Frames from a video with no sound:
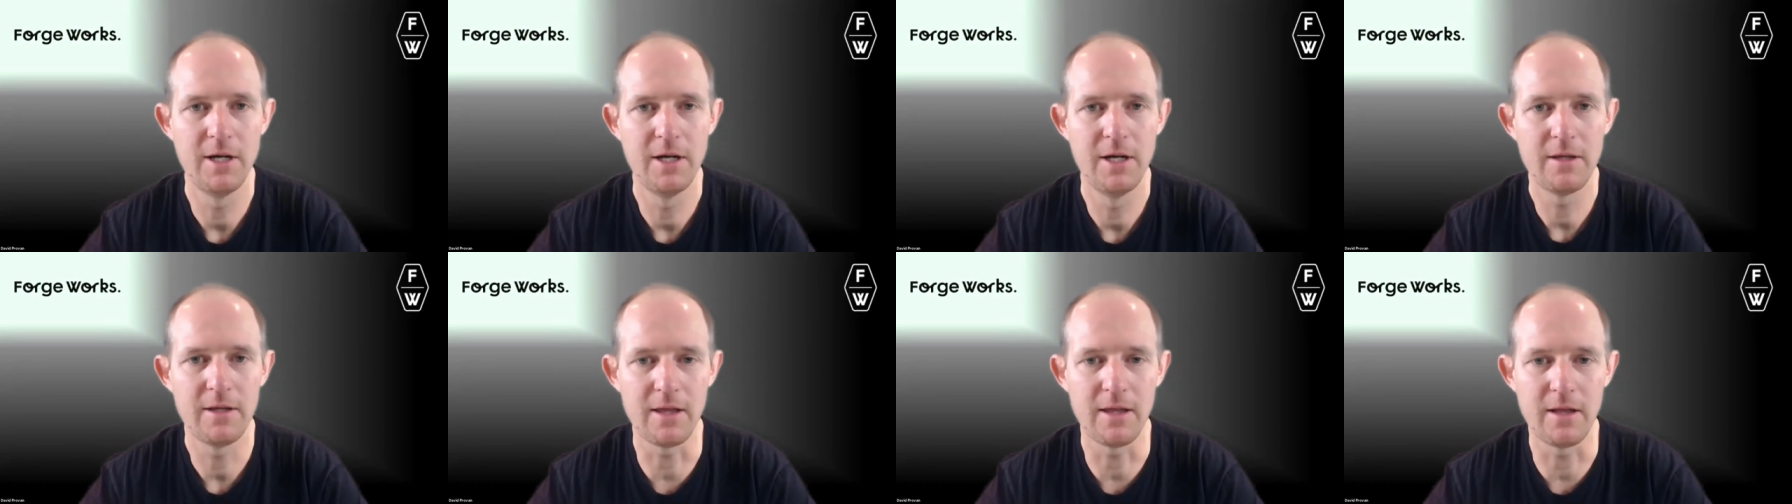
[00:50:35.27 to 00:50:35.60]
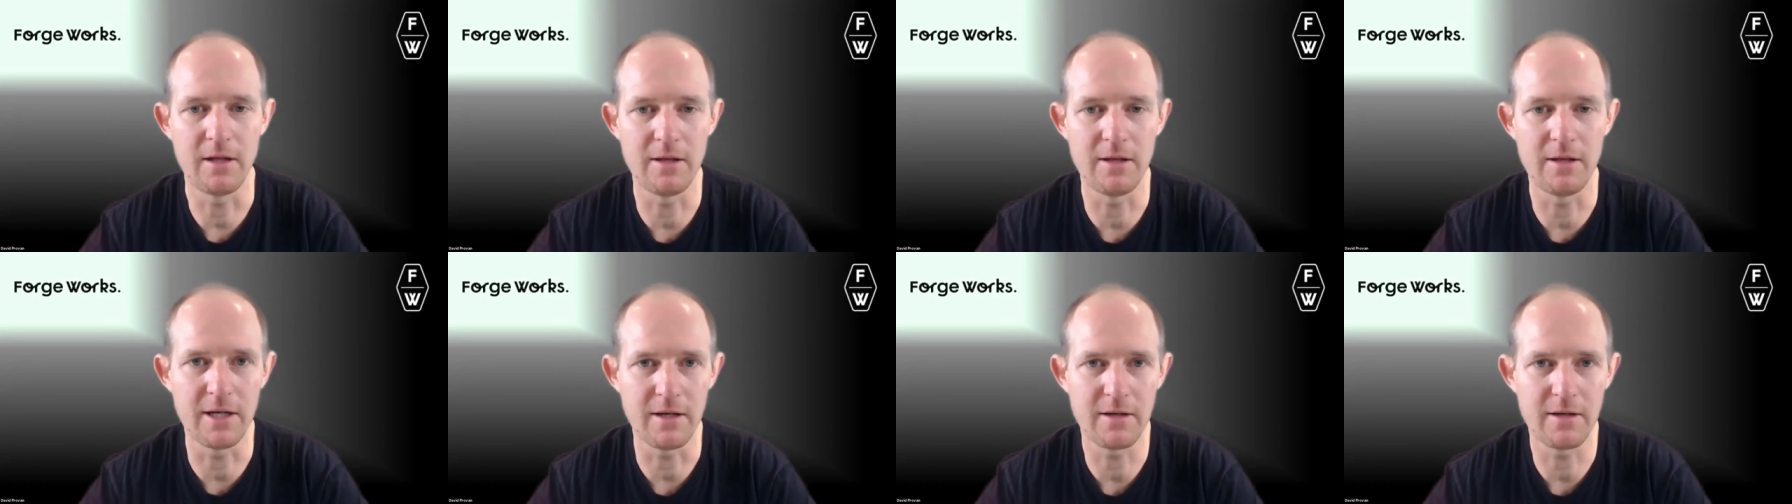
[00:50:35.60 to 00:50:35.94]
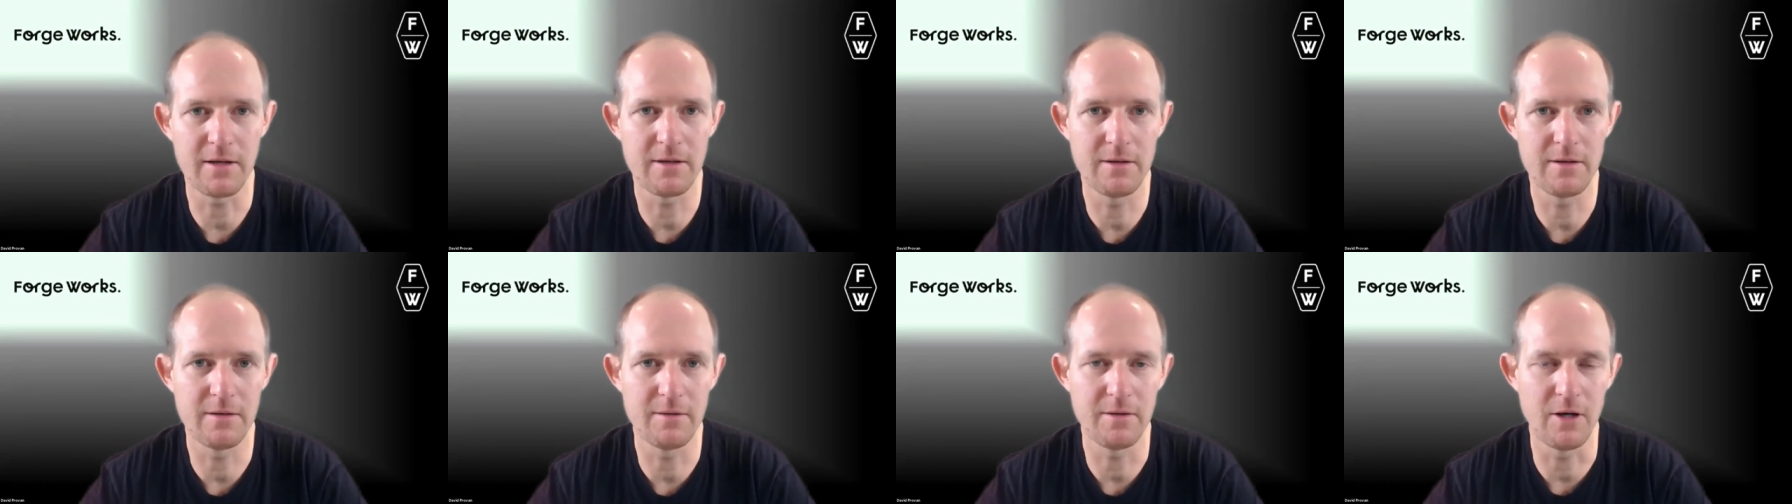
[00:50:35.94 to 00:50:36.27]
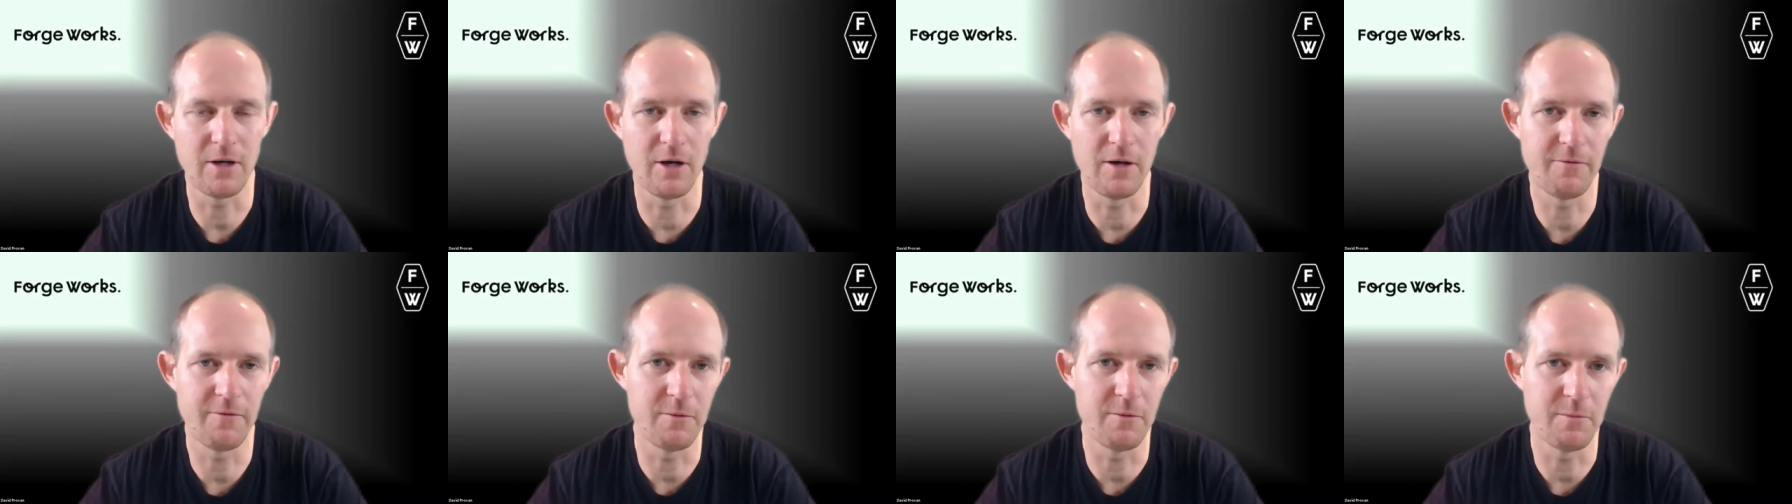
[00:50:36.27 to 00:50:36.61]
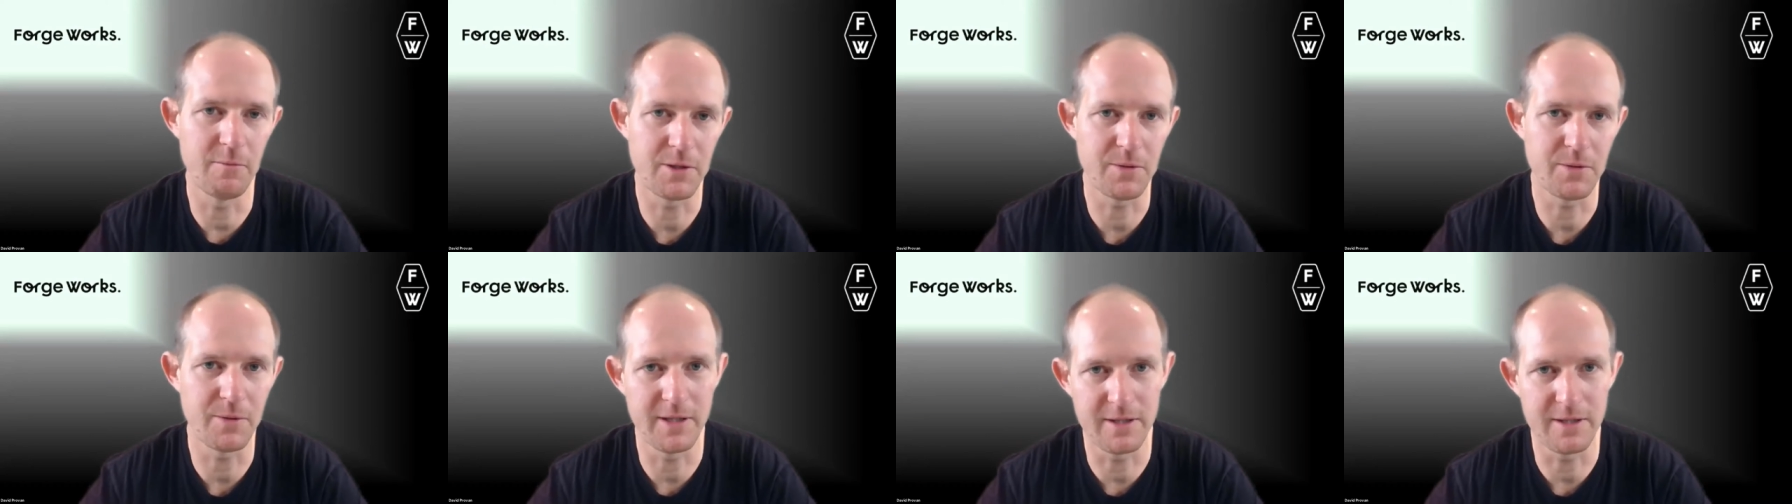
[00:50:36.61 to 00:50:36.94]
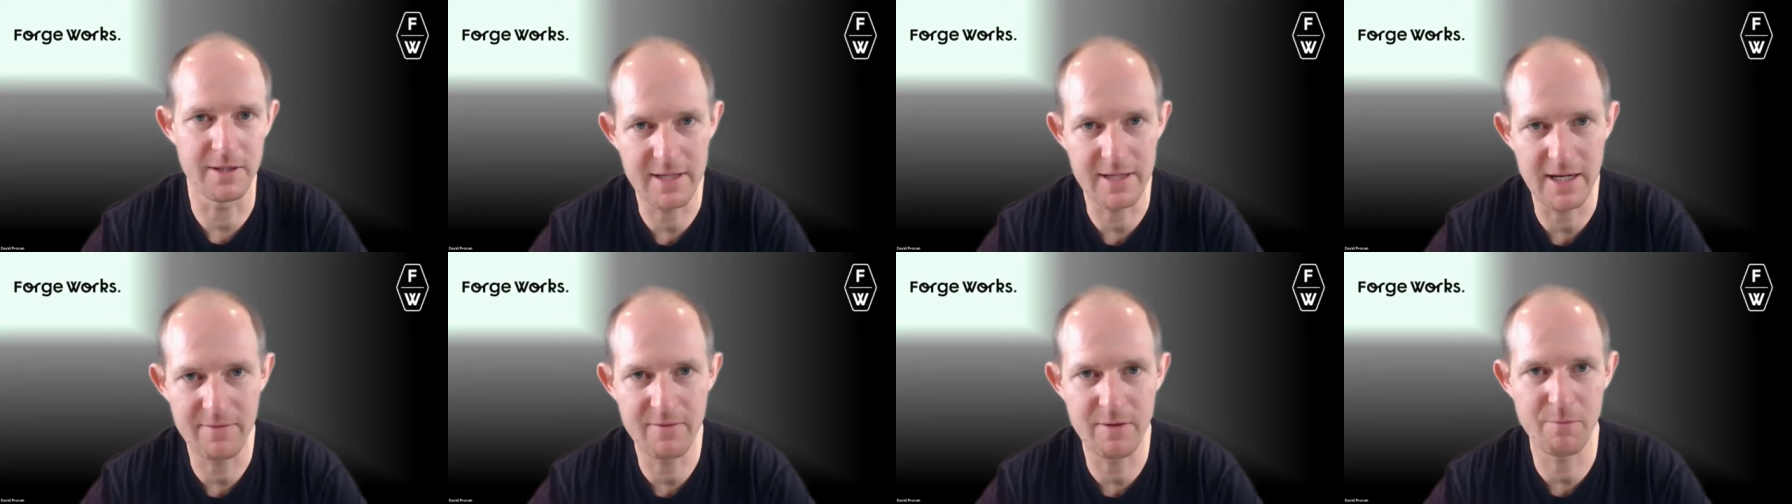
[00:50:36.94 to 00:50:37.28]
They're the link often between the
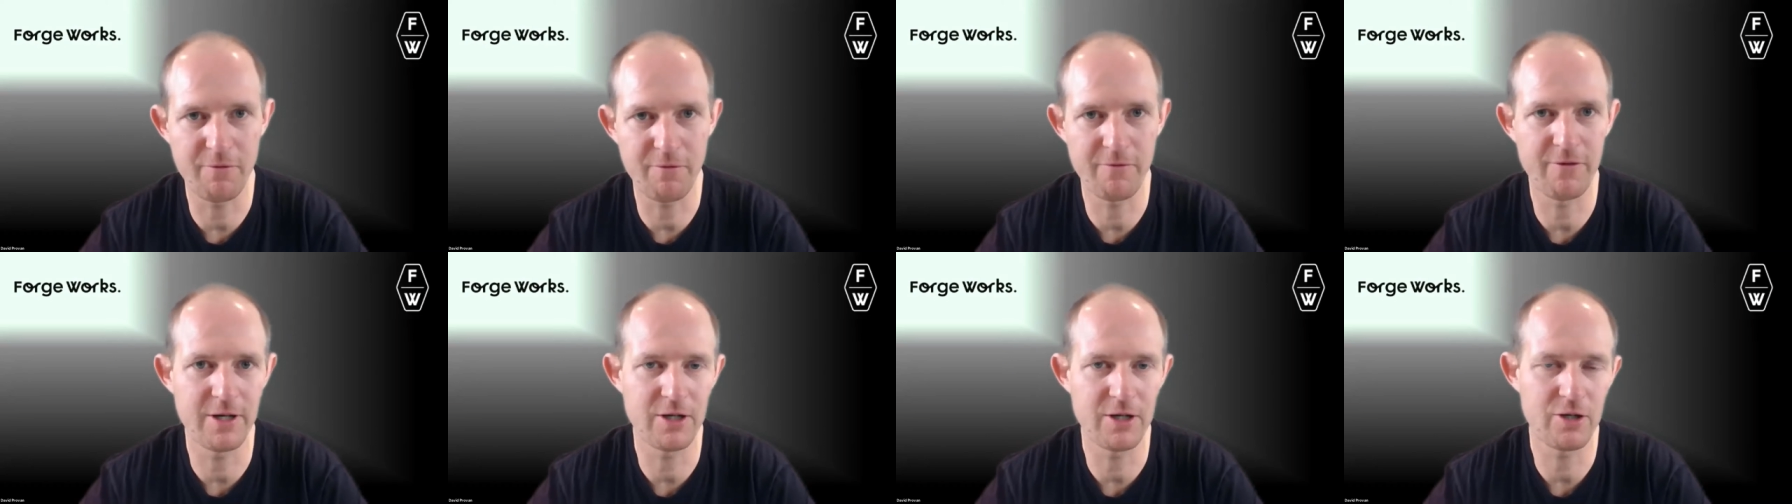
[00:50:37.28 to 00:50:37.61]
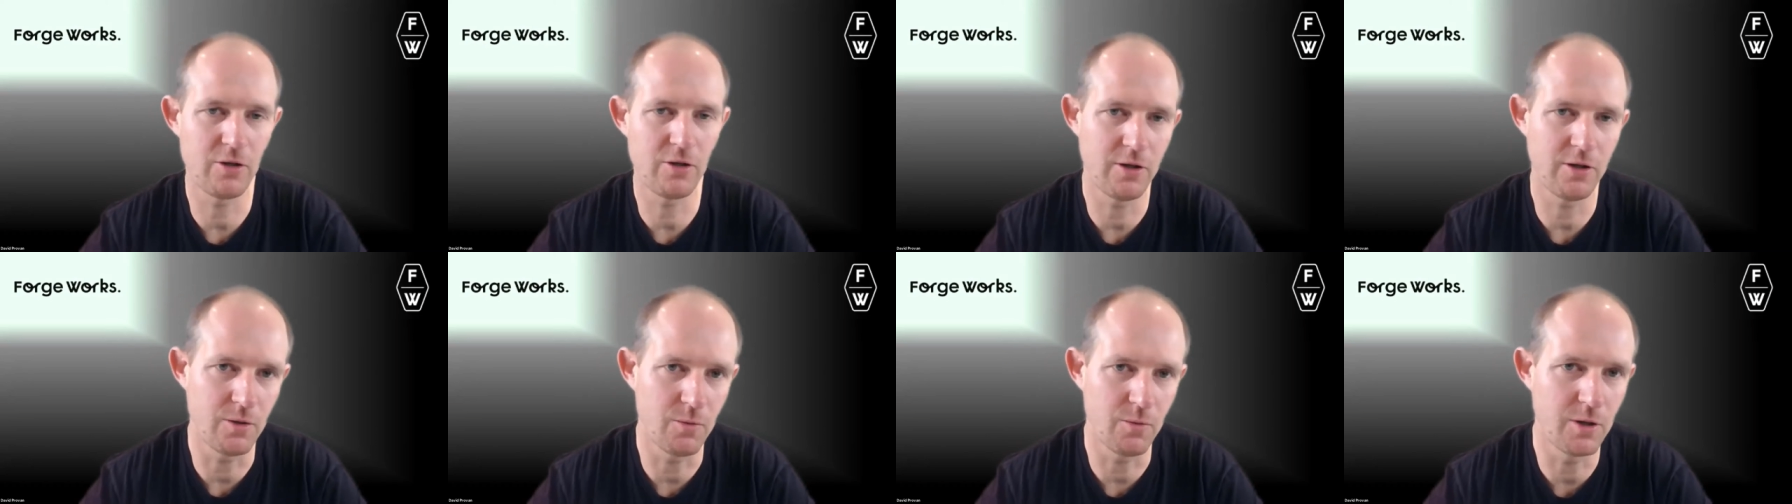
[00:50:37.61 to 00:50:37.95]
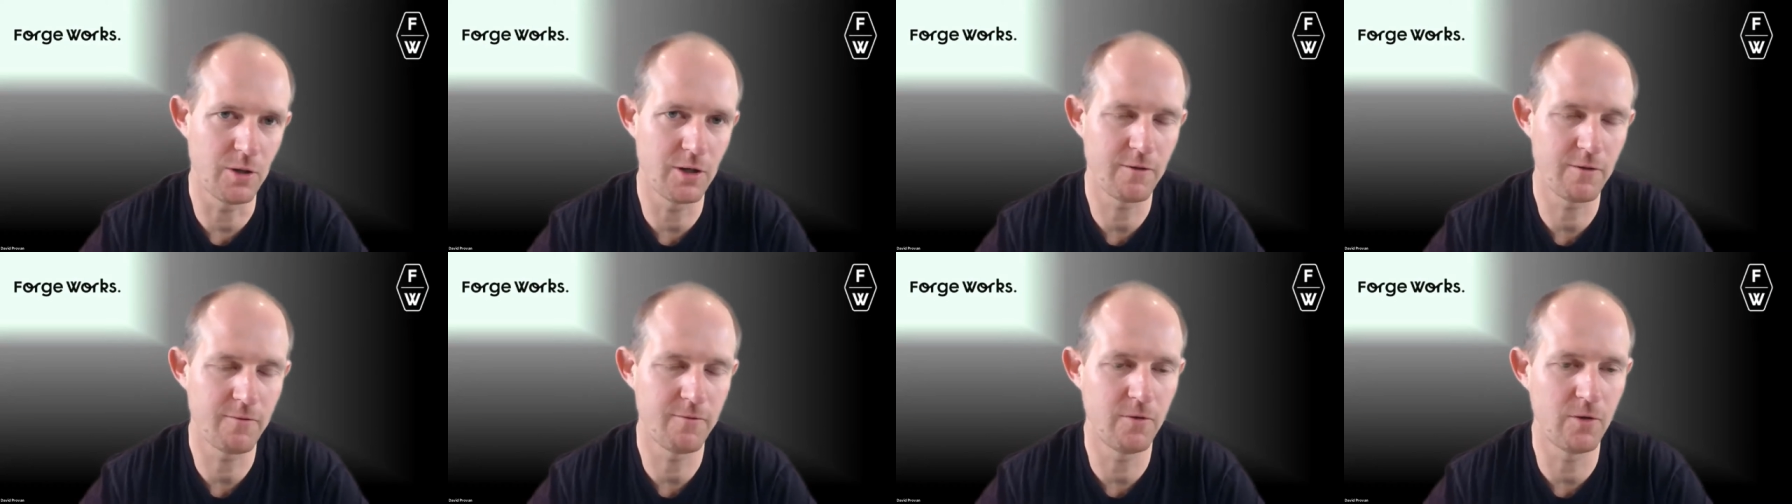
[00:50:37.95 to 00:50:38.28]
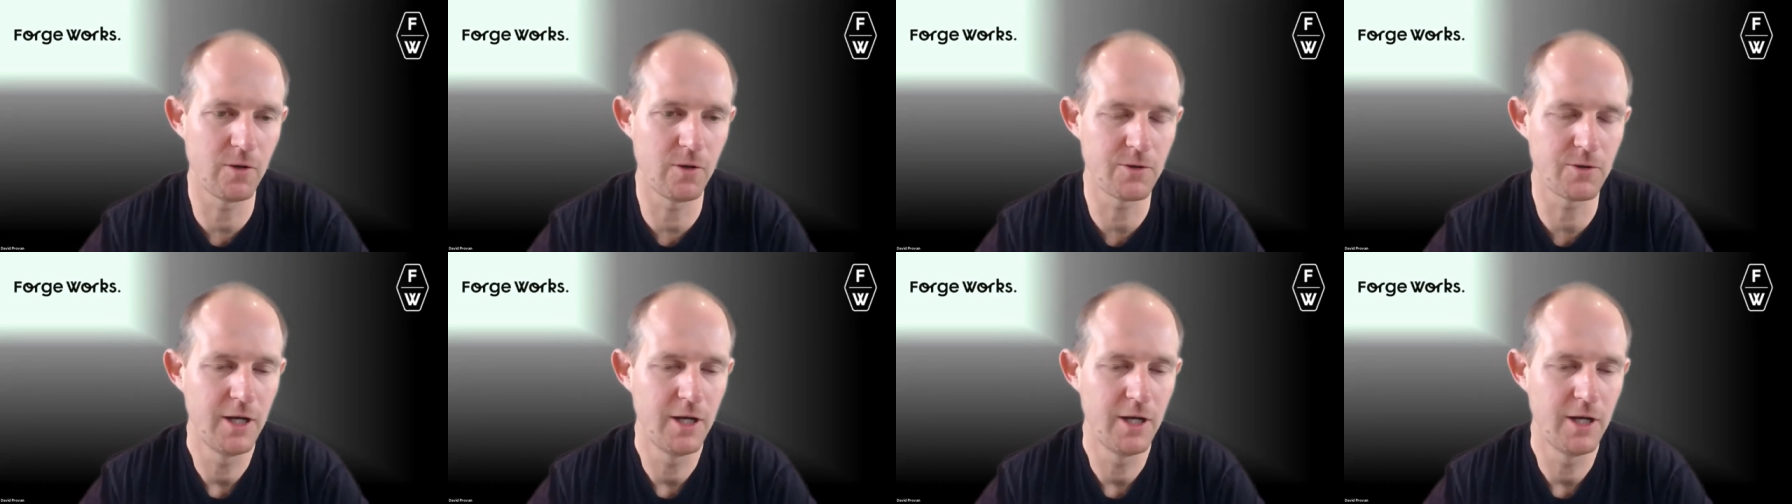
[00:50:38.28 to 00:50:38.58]
safety professional and the workforce.